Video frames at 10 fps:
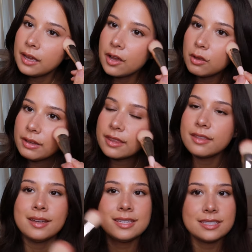and go like
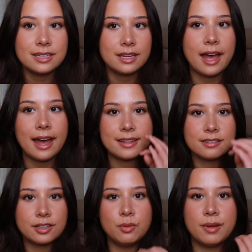this and it adds
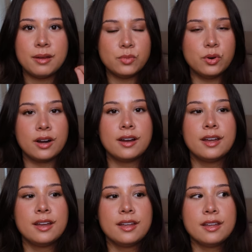a little bit more
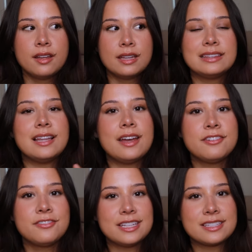
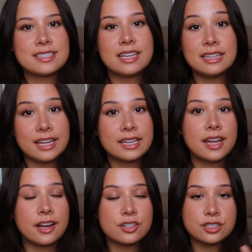life and skin-like
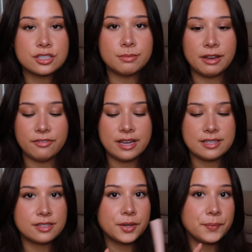texture to my
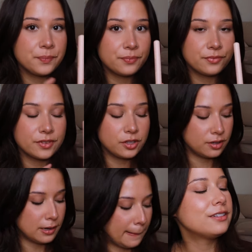face, so
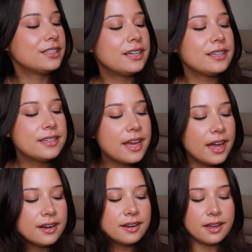good. Failed it
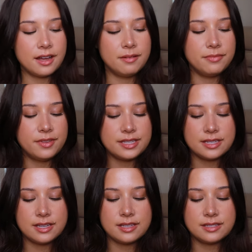again. Um, this
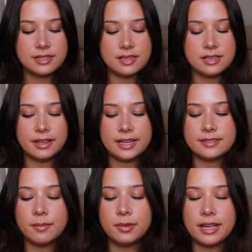is the
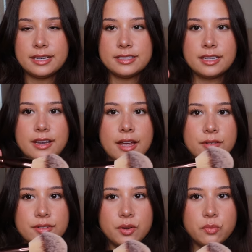like double-ended, I
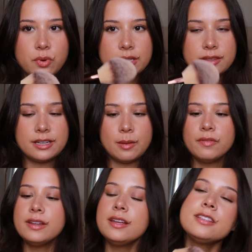don't know what the name
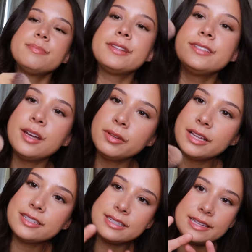of it is, but the
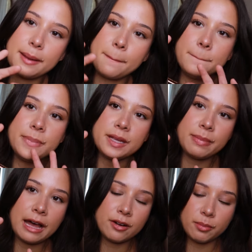double-ended like big
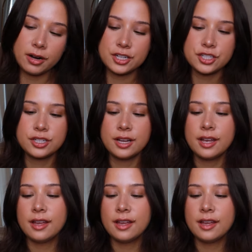powder brush.